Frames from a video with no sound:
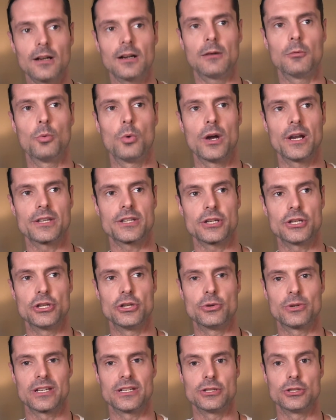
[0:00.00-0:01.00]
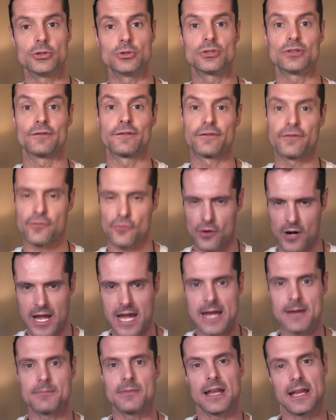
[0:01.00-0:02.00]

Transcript: what you can do to frame